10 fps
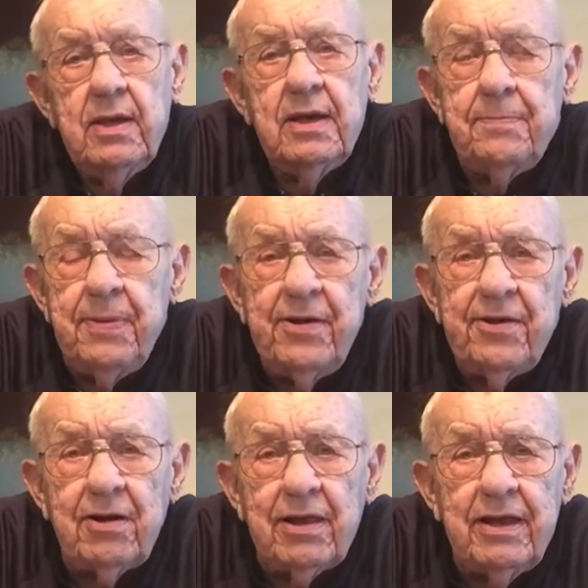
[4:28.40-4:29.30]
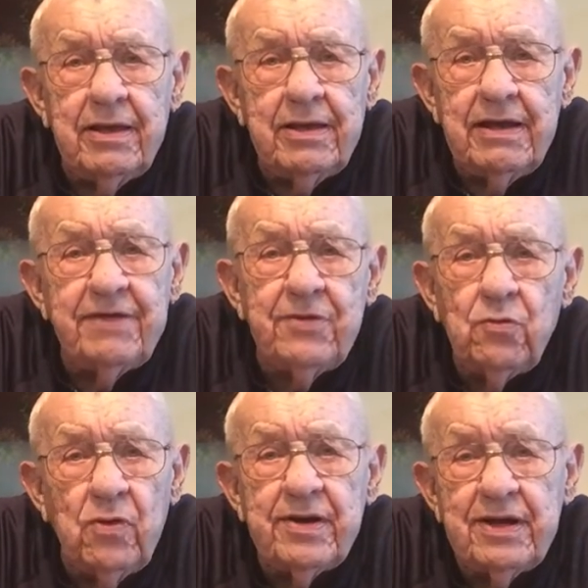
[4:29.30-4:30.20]
Apparently,
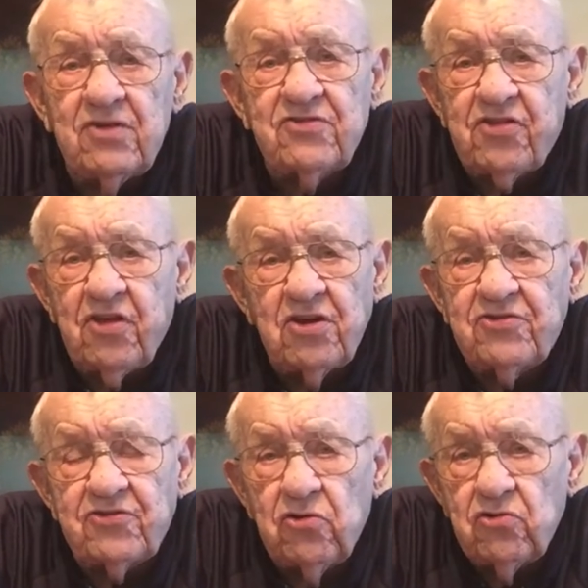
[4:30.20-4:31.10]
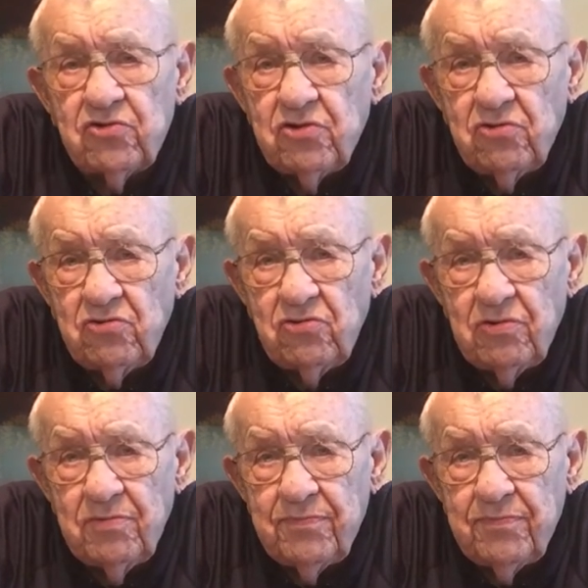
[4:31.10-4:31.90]
everyone else thought so too,